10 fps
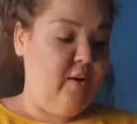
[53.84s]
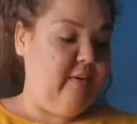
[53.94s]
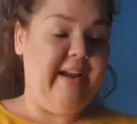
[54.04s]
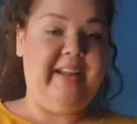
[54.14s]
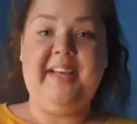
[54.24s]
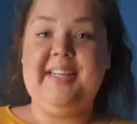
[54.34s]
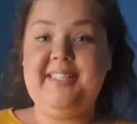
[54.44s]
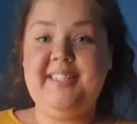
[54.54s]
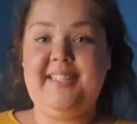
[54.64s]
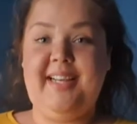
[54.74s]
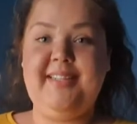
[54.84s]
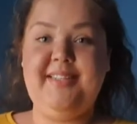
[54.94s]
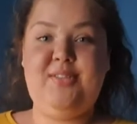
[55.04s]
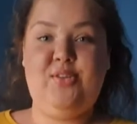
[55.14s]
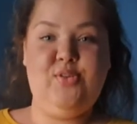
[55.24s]
All right, I
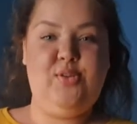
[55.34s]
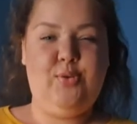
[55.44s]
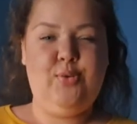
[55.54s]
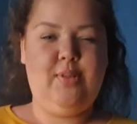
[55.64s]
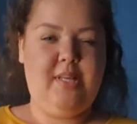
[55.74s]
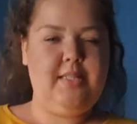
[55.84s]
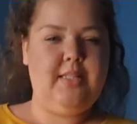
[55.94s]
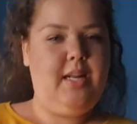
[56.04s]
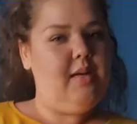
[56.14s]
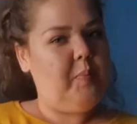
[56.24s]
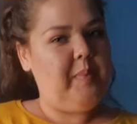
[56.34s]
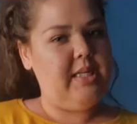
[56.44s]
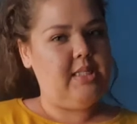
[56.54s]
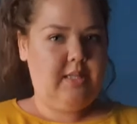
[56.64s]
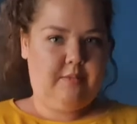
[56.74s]
decided to do this a little
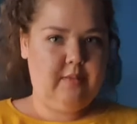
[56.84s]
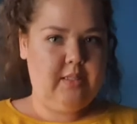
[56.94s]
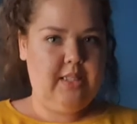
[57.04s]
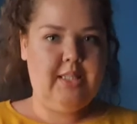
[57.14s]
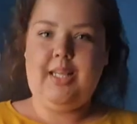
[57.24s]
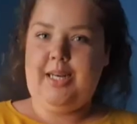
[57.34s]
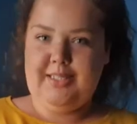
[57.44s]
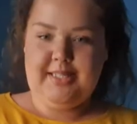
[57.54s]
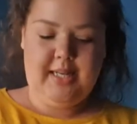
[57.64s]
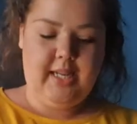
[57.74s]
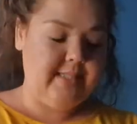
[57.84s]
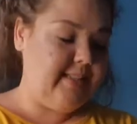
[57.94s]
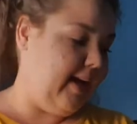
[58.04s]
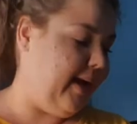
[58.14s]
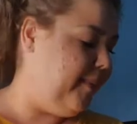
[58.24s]
bit differently than I did
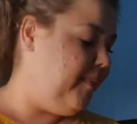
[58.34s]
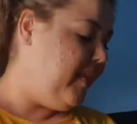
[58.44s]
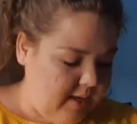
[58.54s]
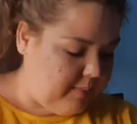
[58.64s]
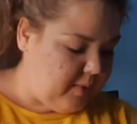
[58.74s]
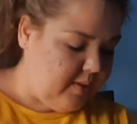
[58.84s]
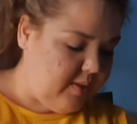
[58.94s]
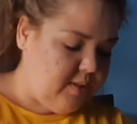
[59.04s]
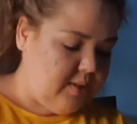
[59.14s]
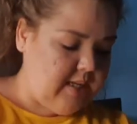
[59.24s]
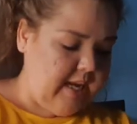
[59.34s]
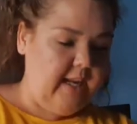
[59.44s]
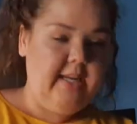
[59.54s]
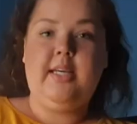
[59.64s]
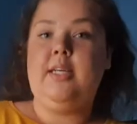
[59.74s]
last time. I'm going to
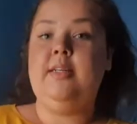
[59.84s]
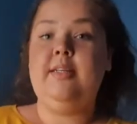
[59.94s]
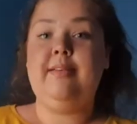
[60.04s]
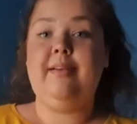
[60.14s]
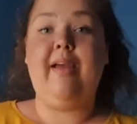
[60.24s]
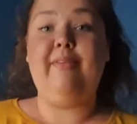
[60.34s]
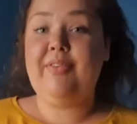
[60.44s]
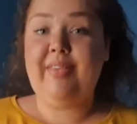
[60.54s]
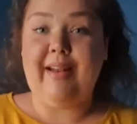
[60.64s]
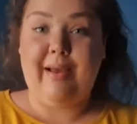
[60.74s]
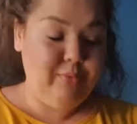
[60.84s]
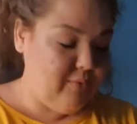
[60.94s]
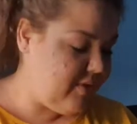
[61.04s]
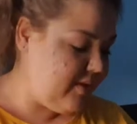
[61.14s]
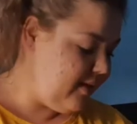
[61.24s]
take everything
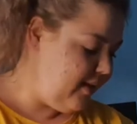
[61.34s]
out,